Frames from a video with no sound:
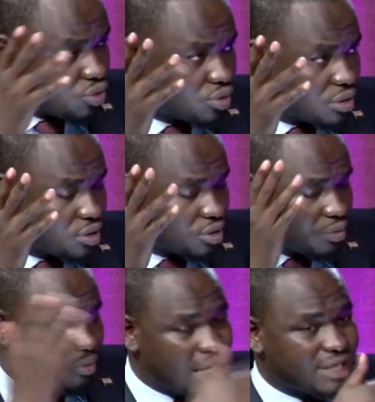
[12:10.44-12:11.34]

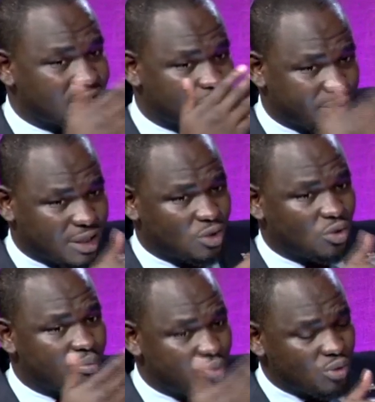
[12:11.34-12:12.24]
BBI is expected
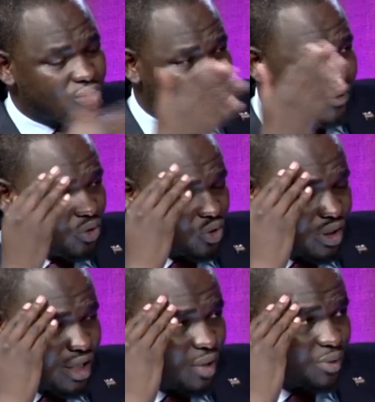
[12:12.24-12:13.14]
to improve
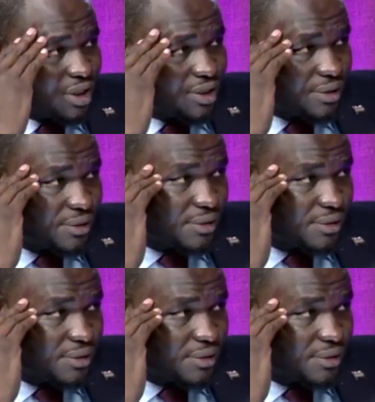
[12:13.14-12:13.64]
devolution in the counties.